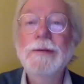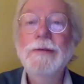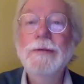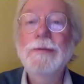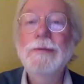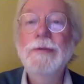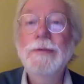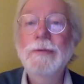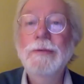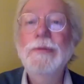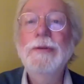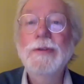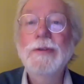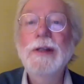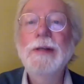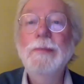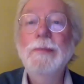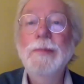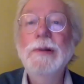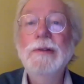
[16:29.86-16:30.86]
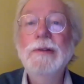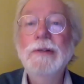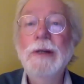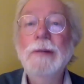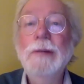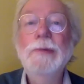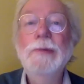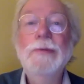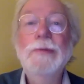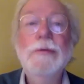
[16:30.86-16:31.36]
which they built
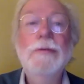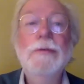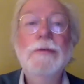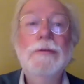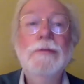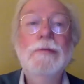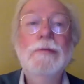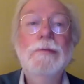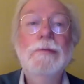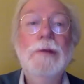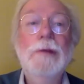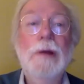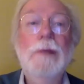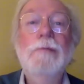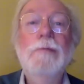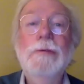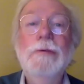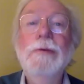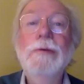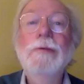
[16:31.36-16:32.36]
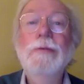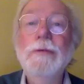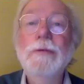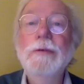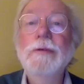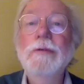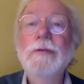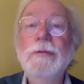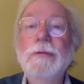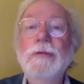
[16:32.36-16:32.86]
up as this
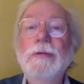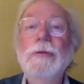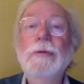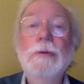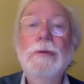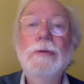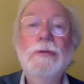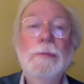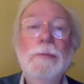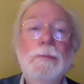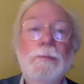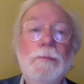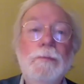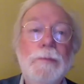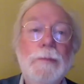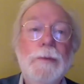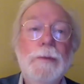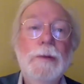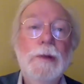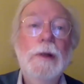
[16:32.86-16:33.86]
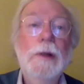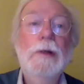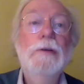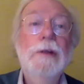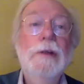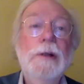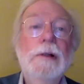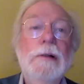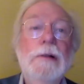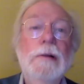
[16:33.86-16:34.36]
conferences, tourism,
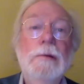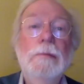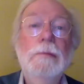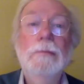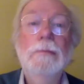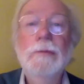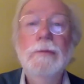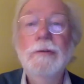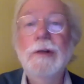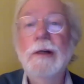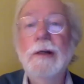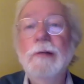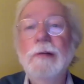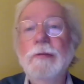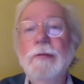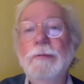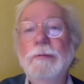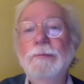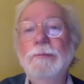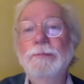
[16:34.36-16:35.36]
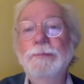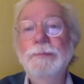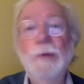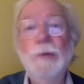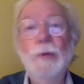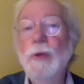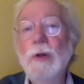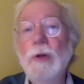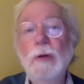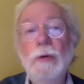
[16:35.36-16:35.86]
hotel stuff,
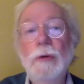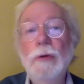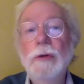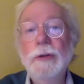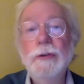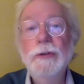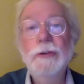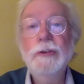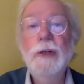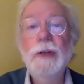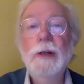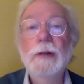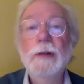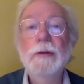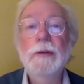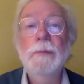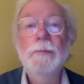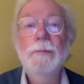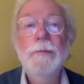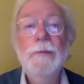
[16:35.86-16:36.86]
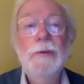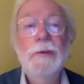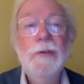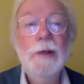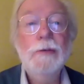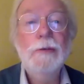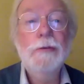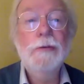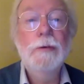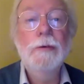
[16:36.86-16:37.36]
all destruct,
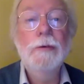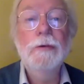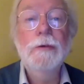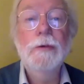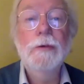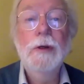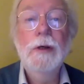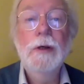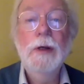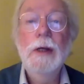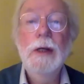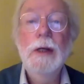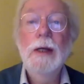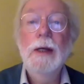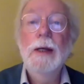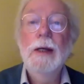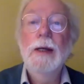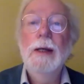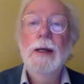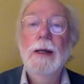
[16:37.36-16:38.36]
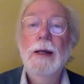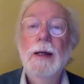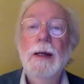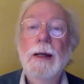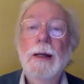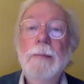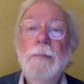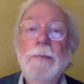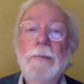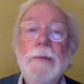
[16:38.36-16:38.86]
disastrous.
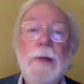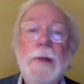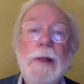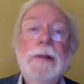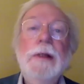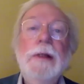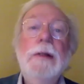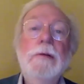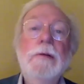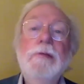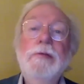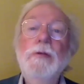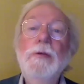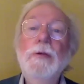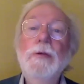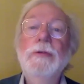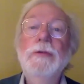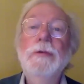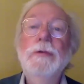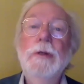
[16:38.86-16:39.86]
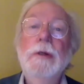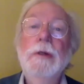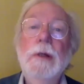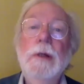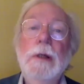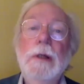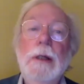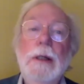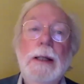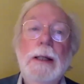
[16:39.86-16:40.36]
And then the fourth
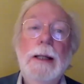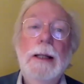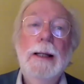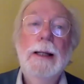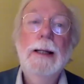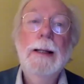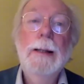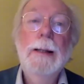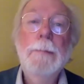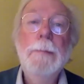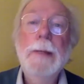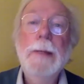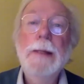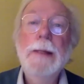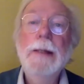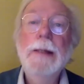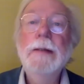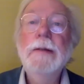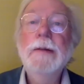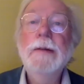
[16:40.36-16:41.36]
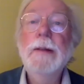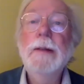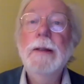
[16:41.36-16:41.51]
hit